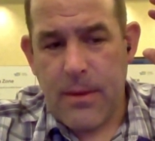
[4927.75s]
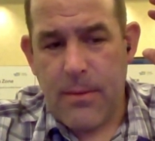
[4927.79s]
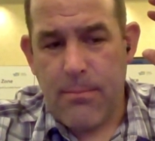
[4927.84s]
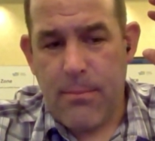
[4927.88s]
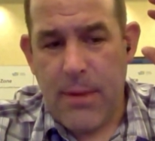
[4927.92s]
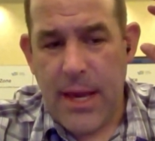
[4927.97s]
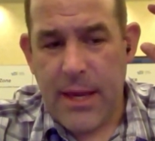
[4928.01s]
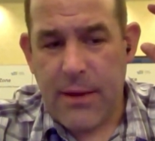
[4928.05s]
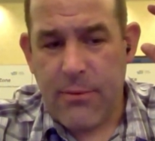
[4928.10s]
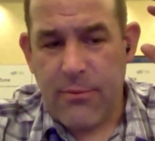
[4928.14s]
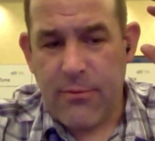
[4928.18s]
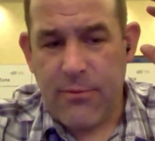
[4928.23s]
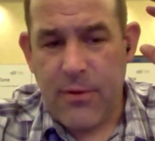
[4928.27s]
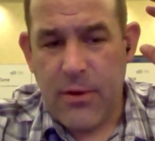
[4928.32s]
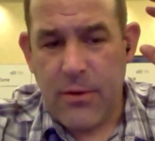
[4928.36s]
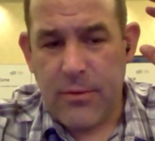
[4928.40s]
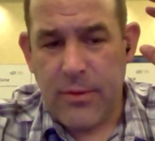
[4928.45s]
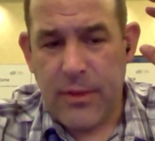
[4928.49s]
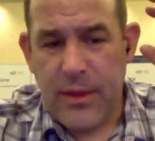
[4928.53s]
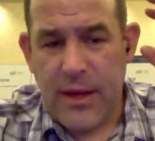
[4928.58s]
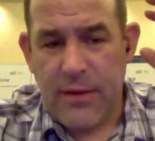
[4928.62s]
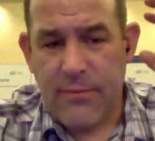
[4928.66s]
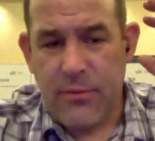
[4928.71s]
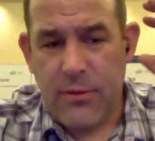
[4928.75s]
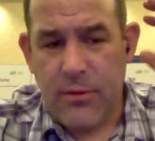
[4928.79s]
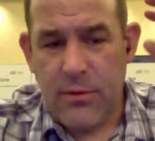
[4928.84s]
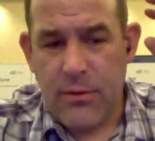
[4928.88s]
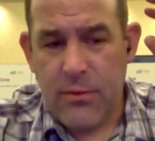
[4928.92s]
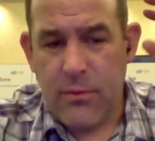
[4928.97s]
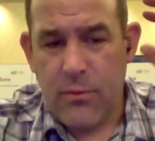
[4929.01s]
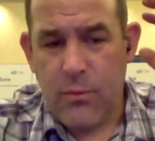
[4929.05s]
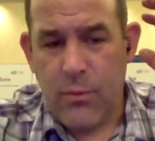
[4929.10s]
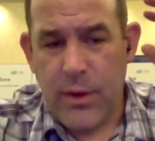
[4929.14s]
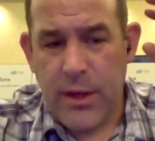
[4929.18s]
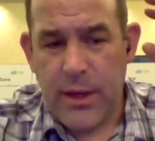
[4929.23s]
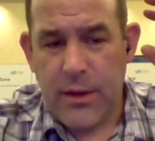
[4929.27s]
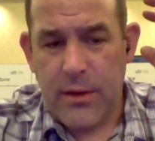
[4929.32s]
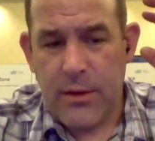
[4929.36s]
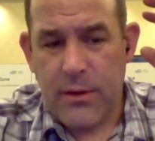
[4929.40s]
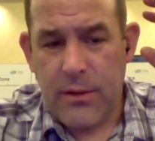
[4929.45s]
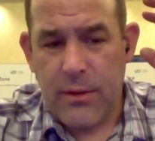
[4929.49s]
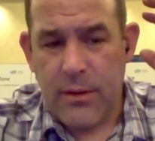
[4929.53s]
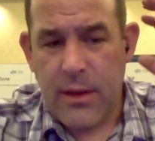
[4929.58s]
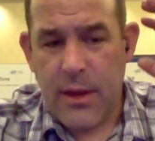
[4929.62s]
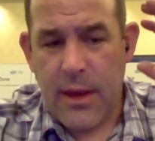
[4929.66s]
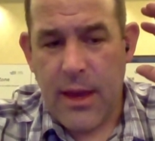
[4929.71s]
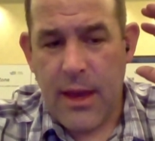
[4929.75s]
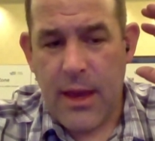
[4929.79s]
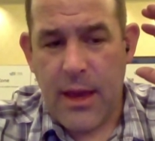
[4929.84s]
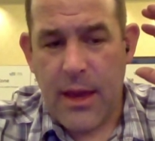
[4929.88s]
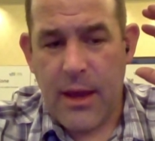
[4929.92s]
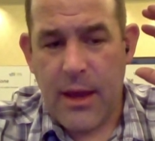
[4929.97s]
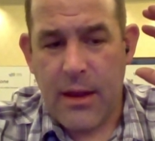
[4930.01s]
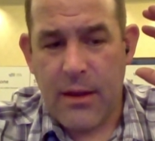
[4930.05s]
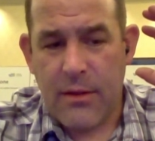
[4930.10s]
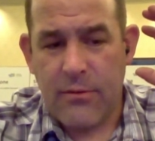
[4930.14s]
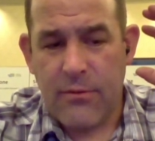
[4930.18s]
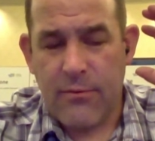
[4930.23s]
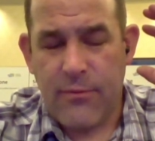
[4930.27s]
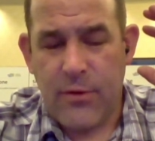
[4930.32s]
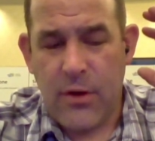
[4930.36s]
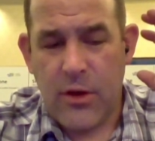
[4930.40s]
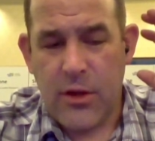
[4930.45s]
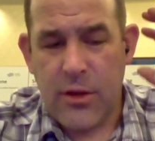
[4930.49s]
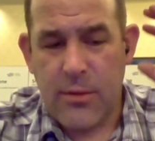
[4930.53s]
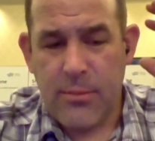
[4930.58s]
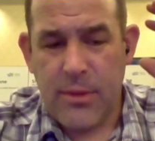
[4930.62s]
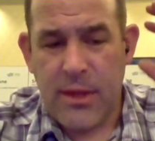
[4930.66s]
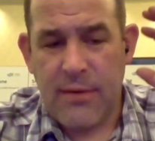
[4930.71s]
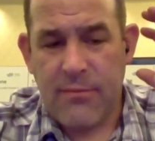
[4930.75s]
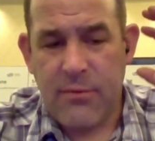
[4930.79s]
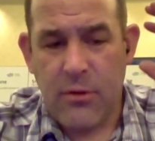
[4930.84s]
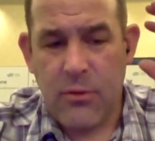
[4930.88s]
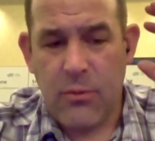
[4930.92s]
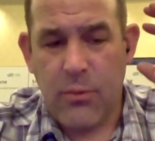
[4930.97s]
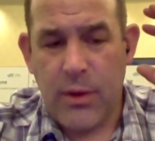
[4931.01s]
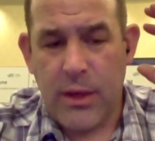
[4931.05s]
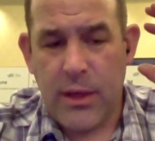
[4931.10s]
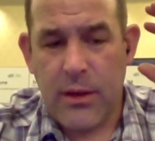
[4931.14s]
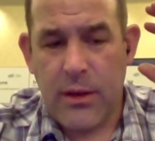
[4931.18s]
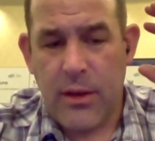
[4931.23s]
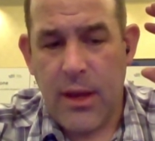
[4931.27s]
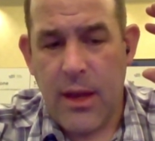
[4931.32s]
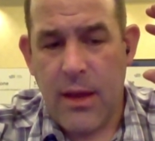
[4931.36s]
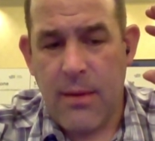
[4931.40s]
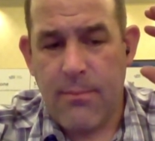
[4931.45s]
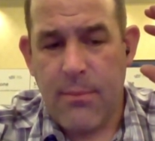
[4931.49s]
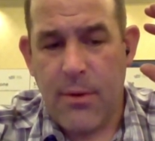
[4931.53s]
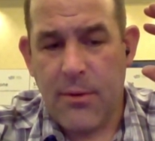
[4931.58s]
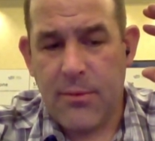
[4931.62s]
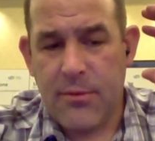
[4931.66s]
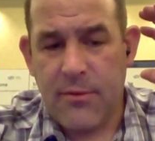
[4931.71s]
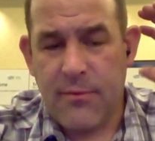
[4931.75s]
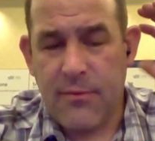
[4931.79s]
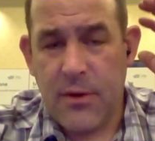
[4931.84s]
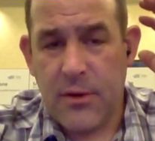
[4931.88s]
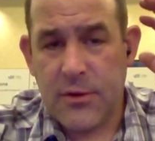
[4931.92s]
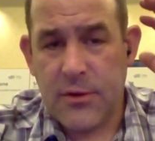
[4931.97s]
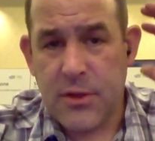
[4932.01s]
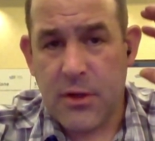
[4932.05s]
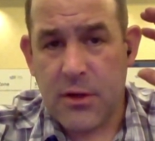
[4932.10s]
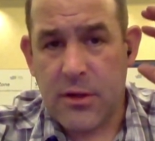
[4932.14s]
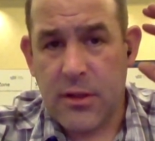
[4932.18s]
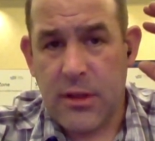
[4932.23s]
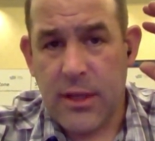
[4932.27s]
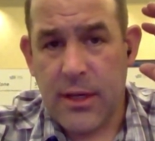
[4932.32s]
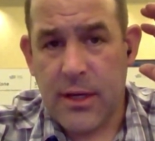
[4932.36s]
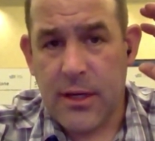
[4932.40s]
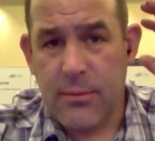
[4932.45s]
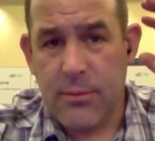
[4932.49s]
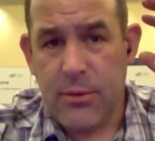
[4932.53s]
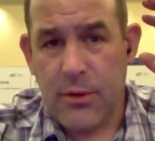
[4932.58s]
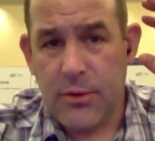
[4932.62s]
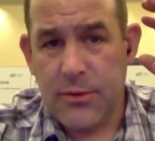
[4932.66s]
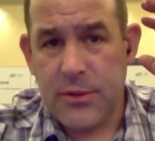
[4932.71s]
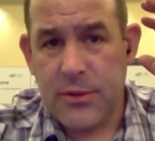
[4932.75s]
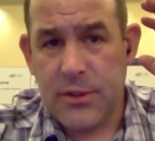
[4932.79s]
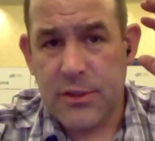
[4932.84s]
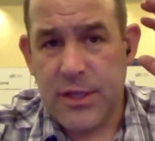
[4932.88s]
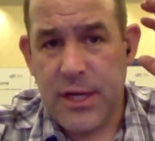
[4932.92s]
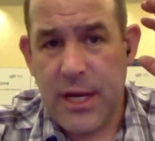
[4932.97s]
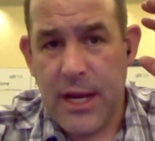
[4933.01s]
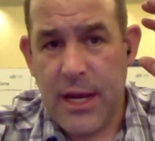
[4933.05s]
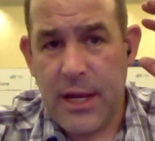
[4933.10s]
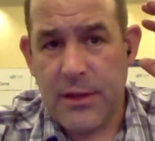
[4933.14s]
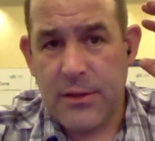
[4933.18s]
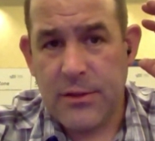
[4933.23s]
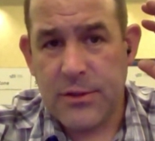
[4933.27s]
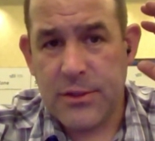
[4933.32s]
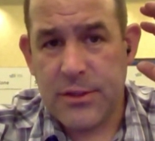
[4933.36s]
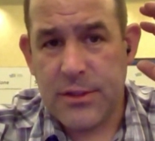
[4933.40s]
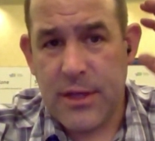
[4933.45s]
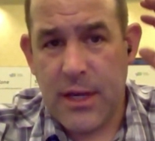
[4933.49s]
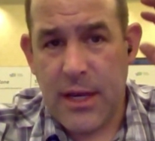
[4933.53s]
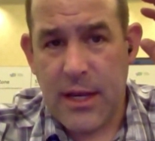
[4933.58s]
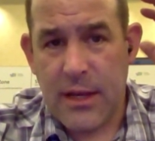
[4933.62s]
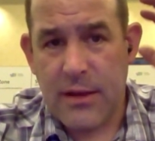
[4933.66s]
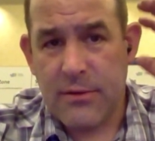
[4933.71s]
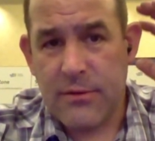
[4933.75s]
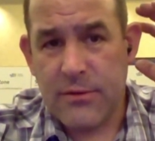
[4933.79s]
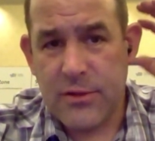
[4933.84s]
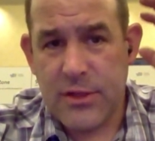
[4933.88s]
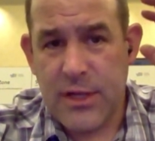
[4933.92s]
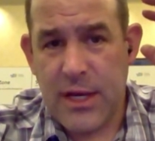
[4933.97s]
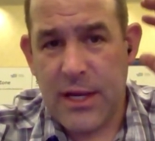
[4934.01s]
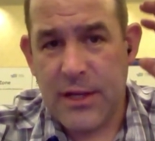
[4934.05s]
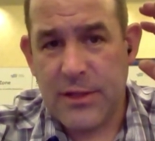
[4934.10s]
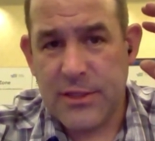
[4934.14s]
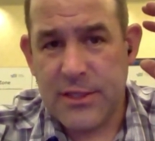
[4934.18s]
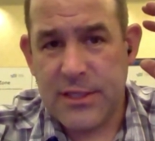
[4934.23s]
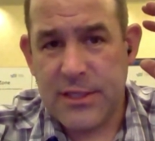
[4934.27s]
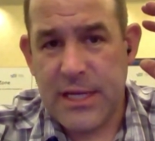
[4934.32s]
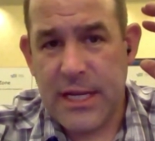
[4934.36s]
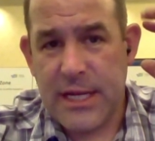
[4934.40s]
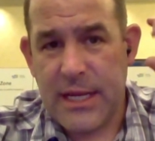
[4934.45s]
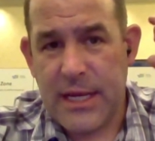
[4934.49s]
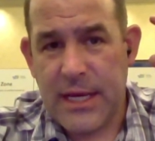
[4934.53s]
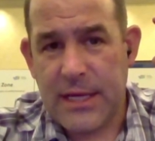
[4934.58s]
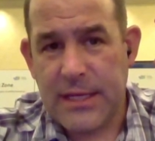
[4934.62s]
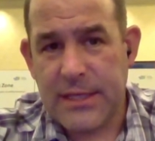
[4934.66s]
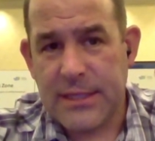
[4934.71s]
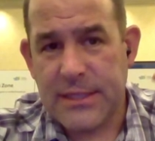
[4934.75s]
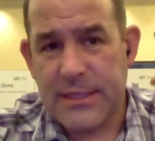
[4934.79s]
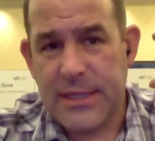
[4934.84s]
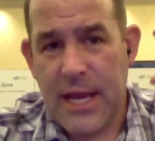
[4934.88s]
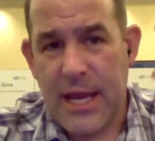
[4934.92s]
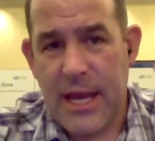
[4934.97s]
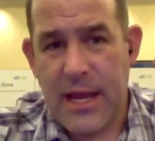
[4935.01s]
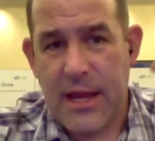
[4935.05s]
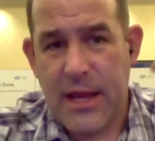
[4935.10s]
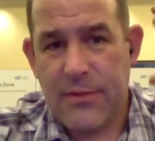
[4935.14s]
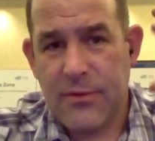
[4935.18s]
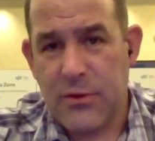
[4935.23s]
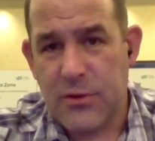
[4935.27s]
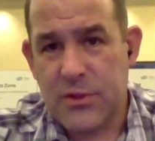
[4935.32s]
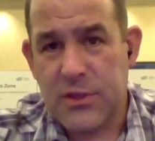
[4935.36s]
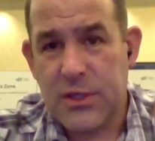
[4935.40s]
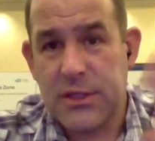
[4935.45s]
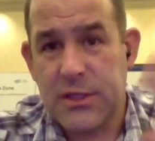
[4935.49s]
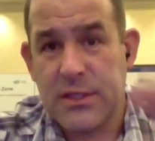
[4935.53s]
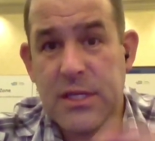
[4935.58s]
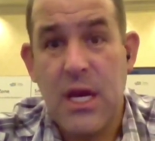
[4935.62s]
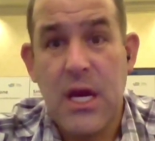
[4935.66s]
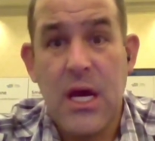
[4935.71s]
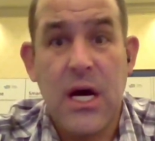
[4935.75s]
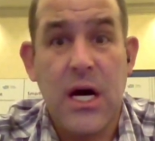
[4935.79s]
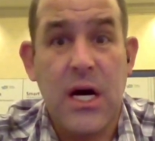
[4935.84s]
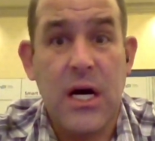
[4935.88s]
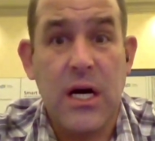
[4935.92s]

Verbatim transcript: microphone level wheel and volume level wheel and both of those are clickable to change and change settings and there's just